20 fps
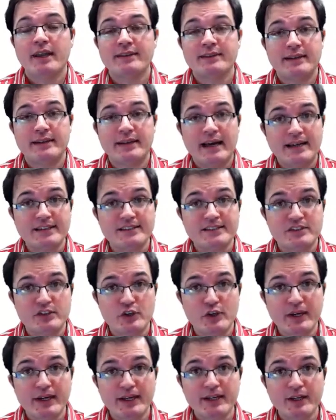the last
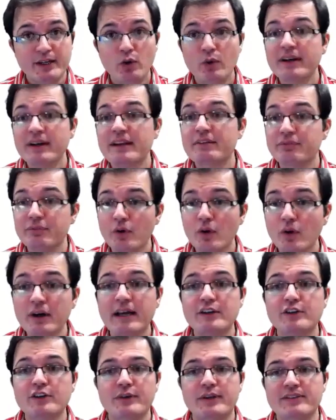year, only 4
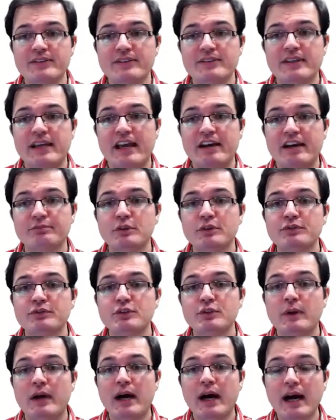countries have moved
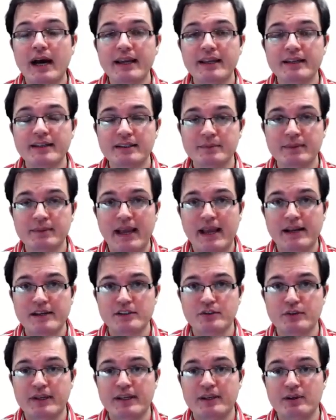to a high income
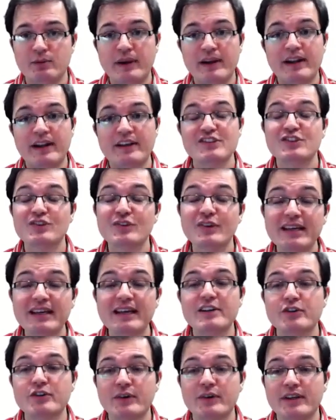category, whereas 3
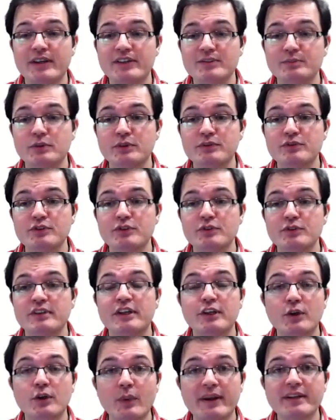countries moved to the
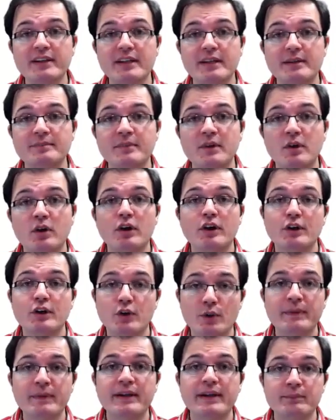low income or low
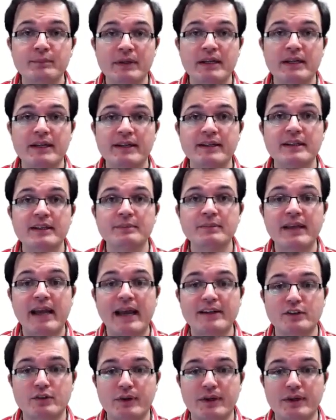middle income
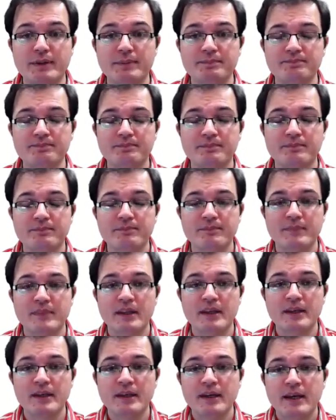category.
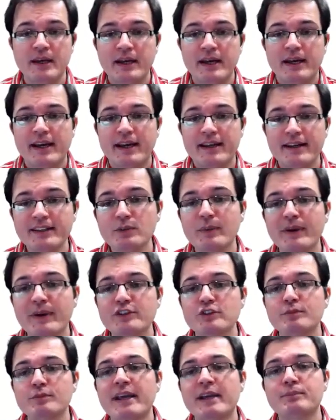Another way to
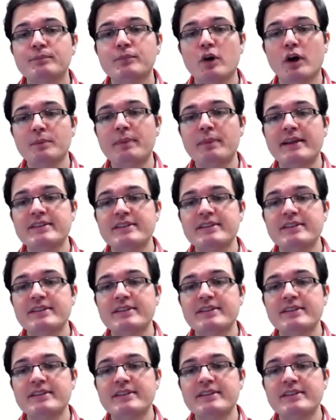make broadband